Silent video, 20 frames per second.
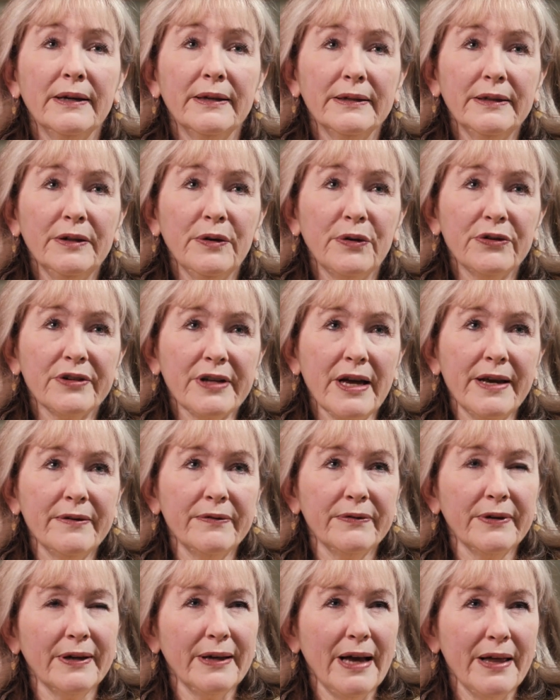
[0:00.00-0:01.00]
there's kind
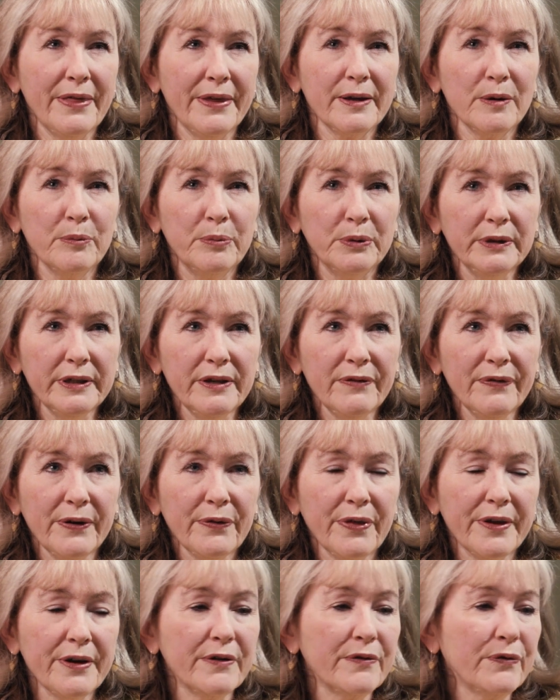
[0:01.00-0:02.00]
of, I think, a belief out
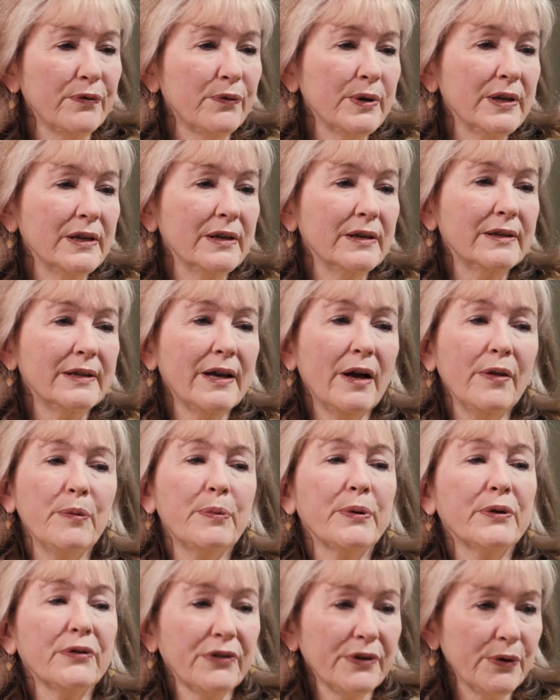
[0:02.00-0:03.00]
there, if we tell the
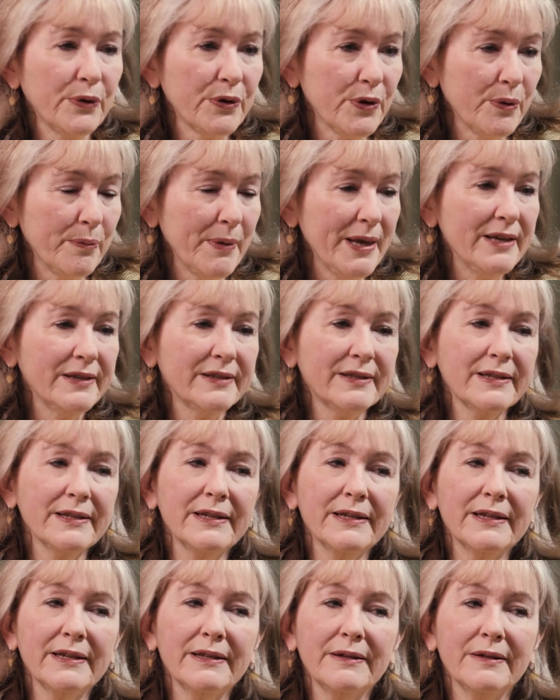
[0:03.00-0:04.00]
person, oh, you're
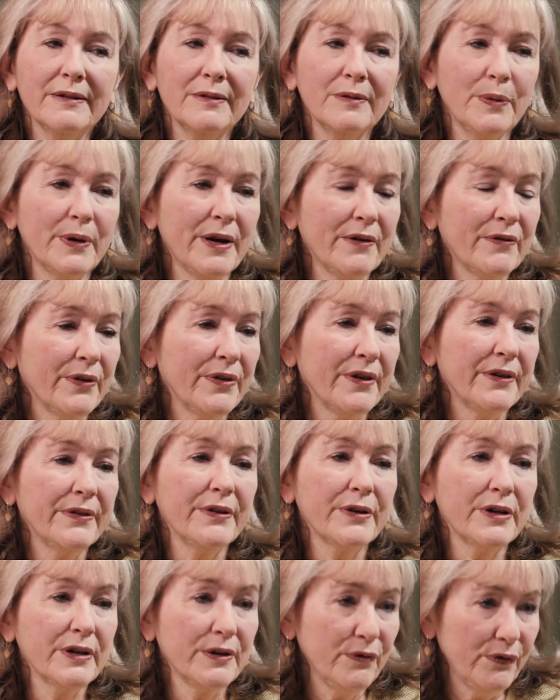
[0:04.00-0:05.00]
amazing, whatever, that
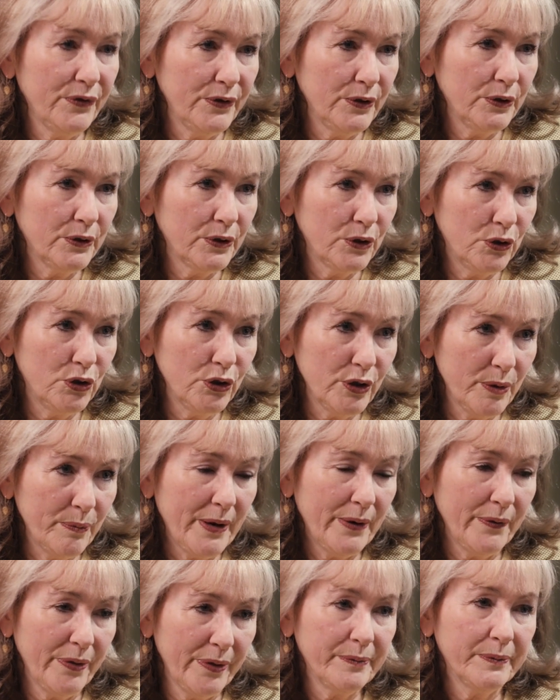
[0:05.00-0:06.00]
they're going to feel good
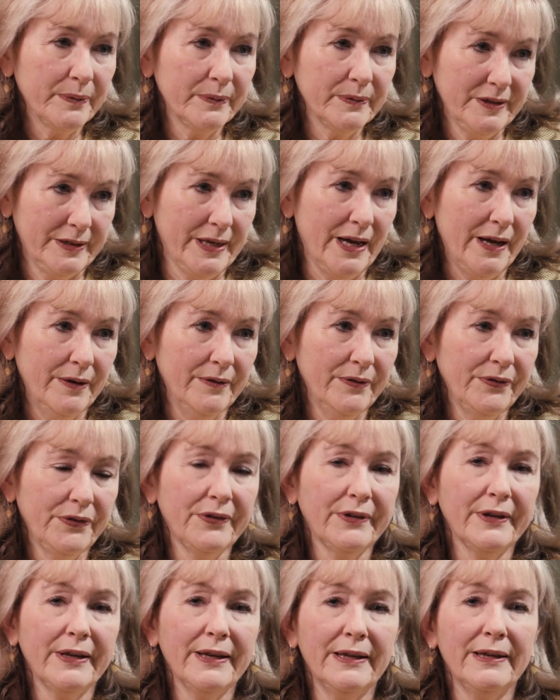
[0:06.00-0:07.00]
about
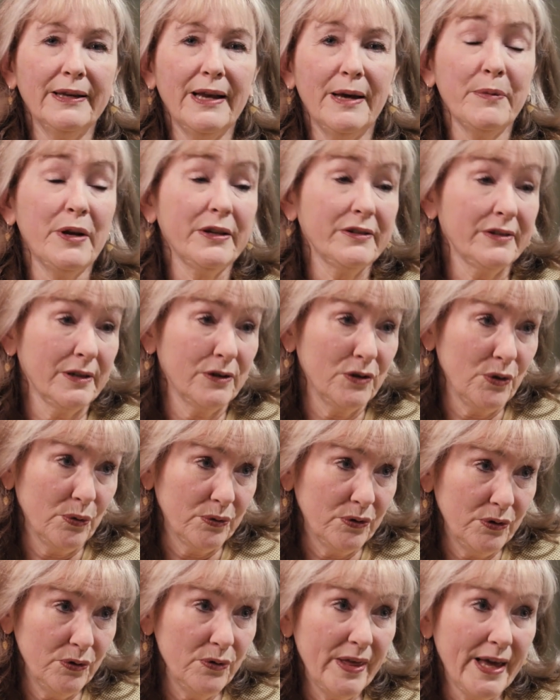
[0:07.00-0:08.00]
themselves. And I'm not saying don't
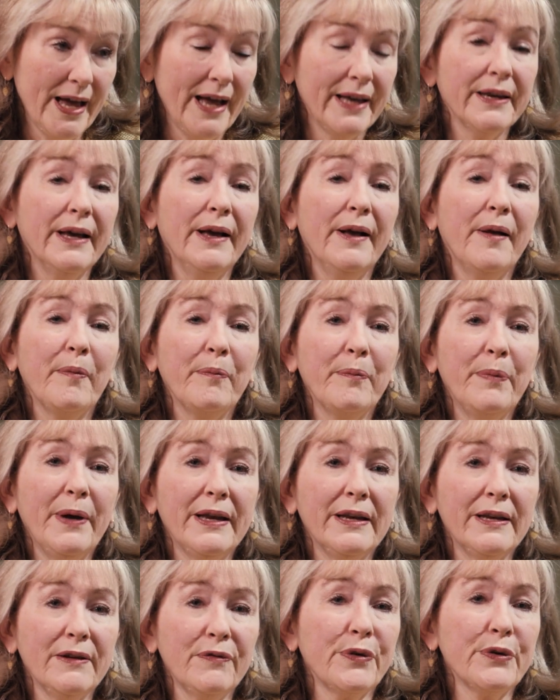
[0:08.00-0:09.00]
do that,
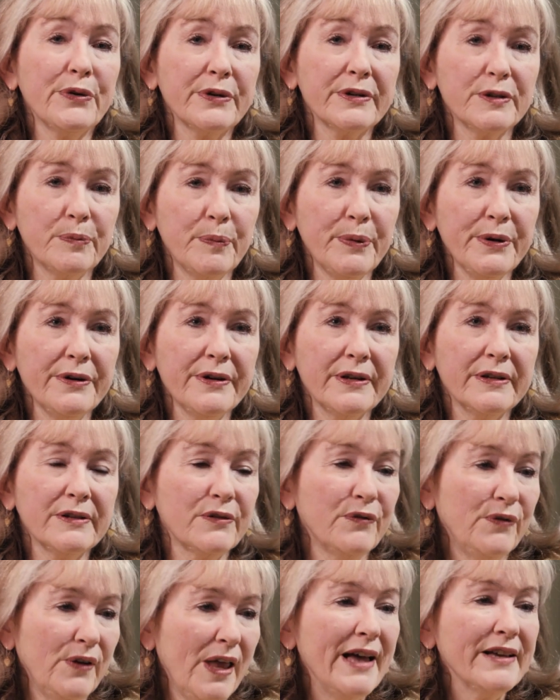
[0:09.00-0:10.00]
but if their experience
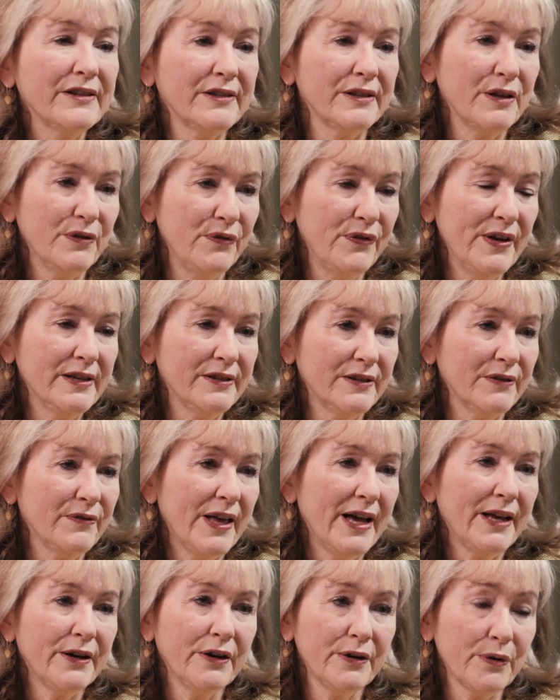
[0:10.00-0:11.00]
flies in the face of
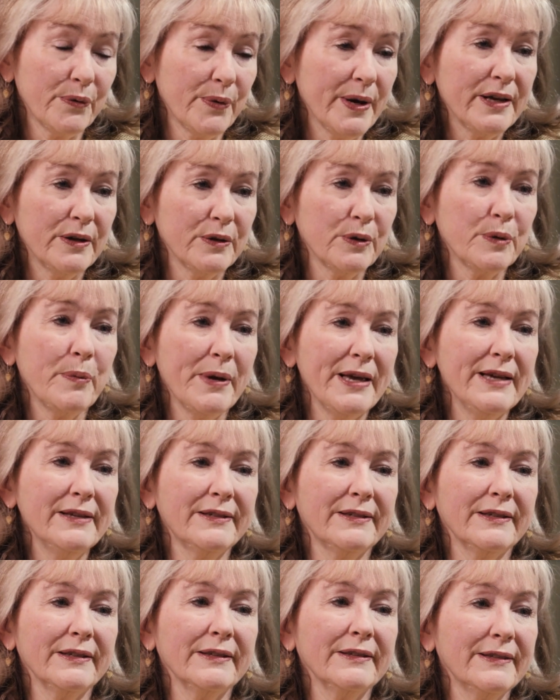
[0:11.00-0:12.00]
that on a regular
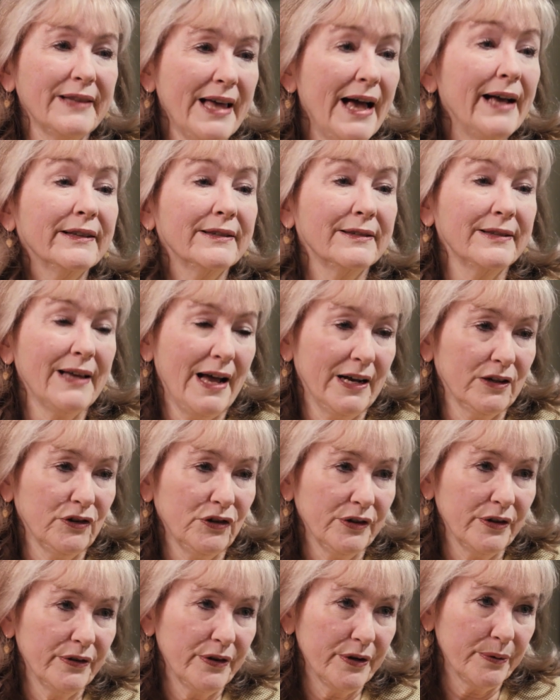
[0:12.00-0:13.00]
basis, that's
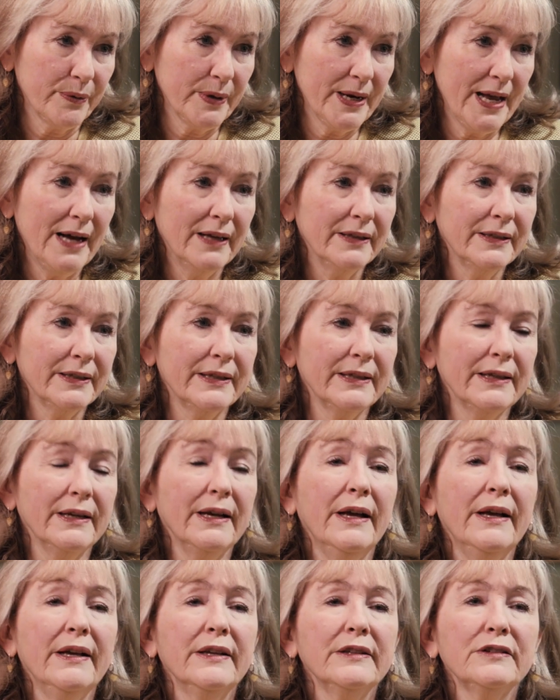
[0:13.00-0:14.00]
actually their reality.
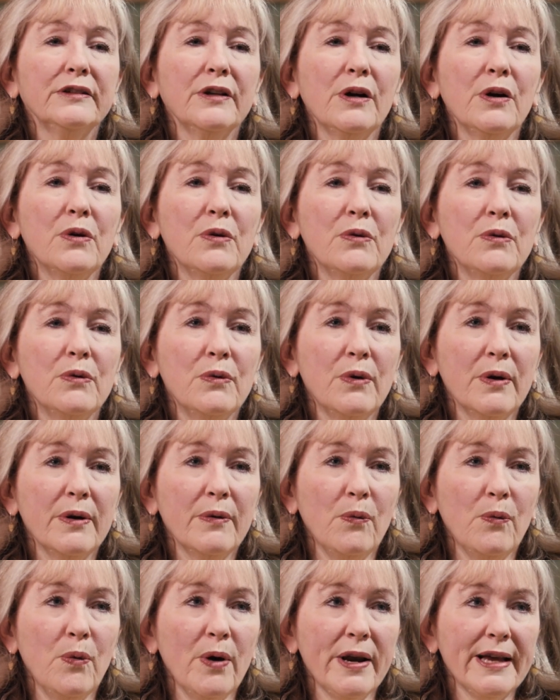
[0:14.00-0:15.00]
So
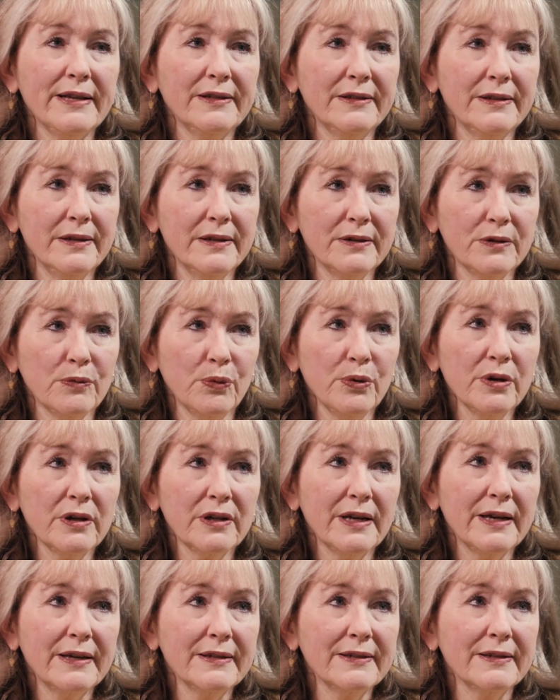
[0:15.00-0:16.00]
what I see this work
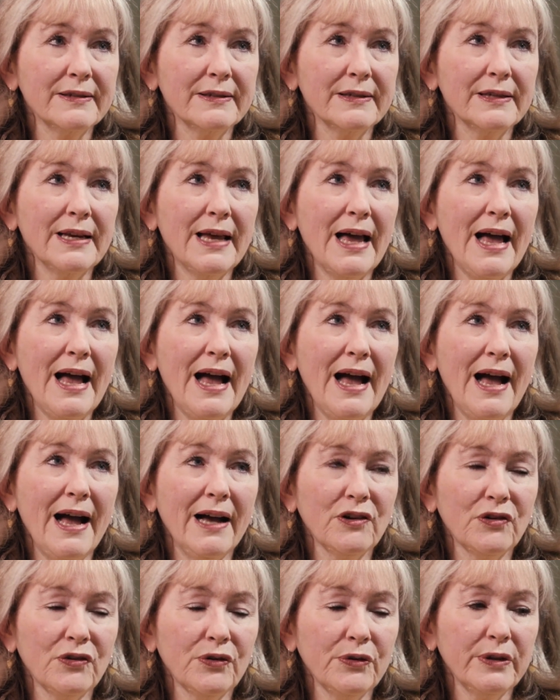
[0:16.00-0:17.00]
does is it
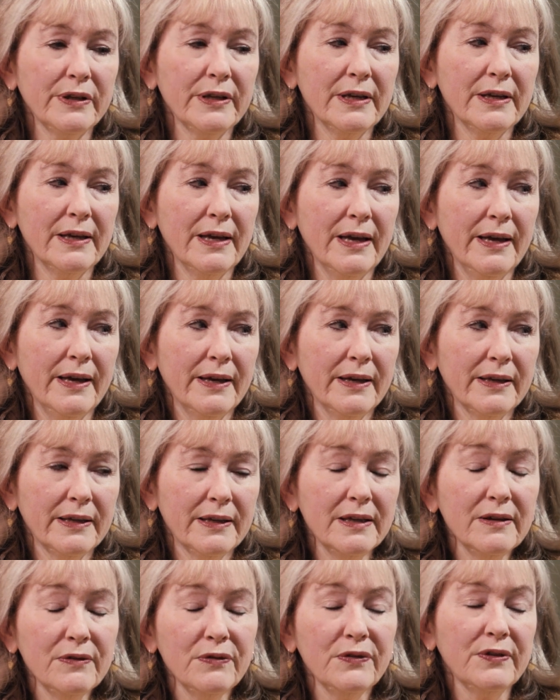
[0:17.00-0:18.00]
actually
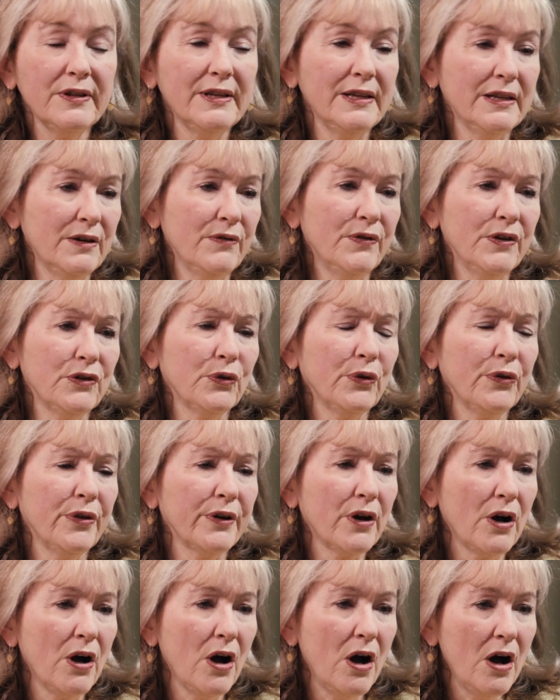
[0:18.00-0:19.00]
gives the individual the
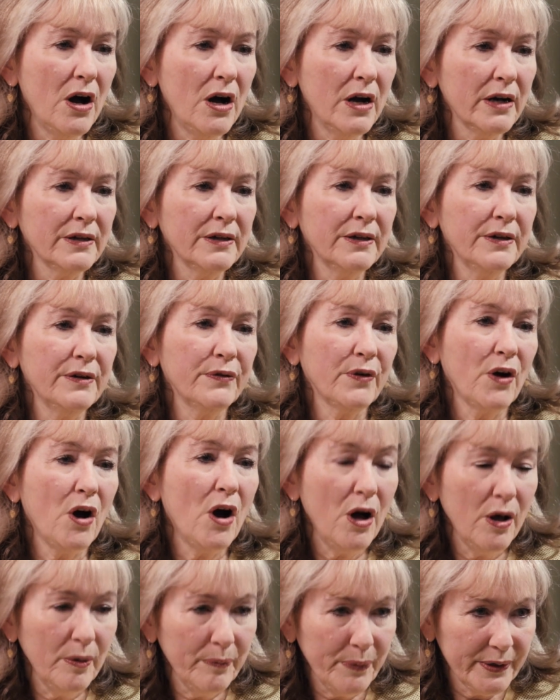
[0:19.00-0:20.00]
cognitive
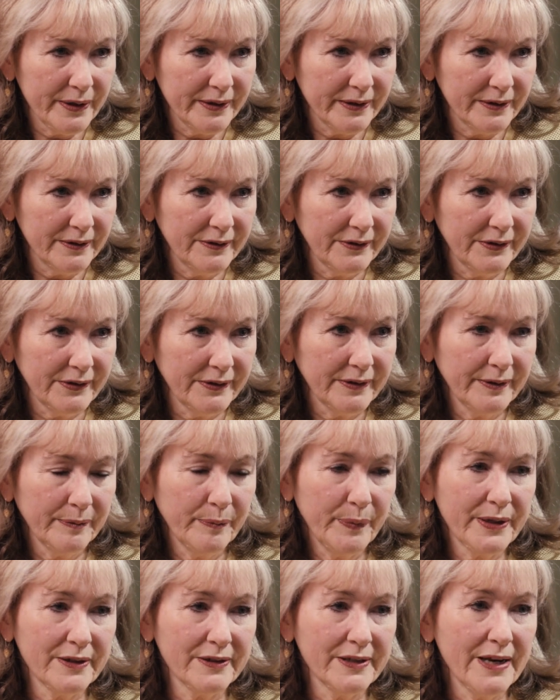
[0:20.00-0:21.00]
competence,
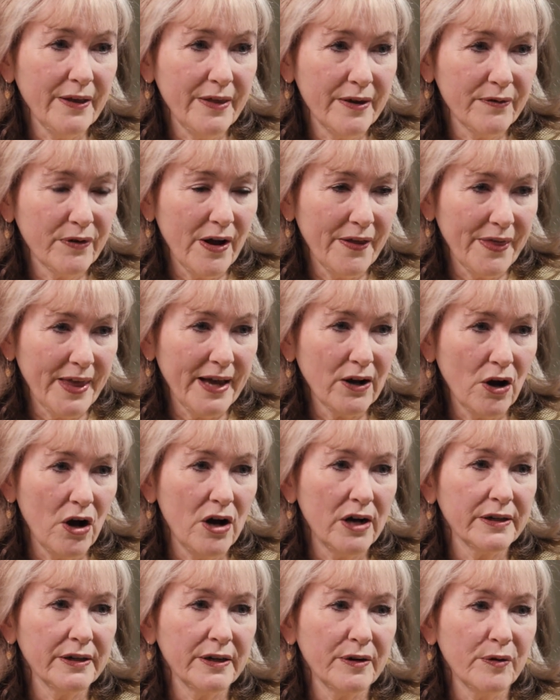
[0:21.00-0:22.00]
because now they've got that
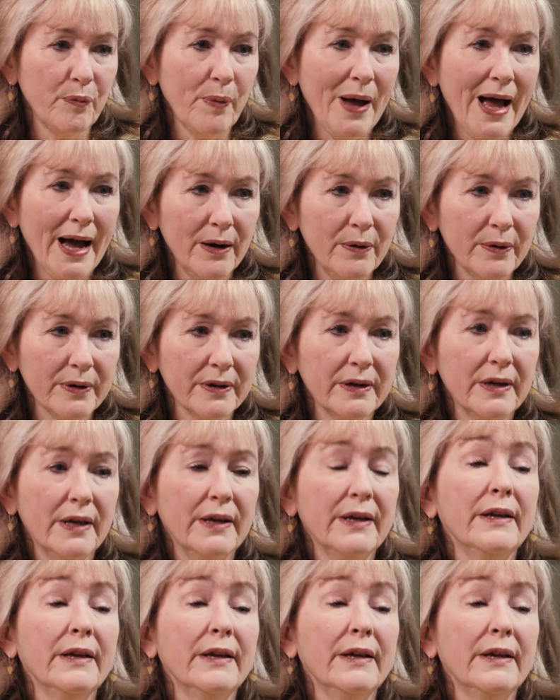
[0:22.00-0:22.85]
cognitive power,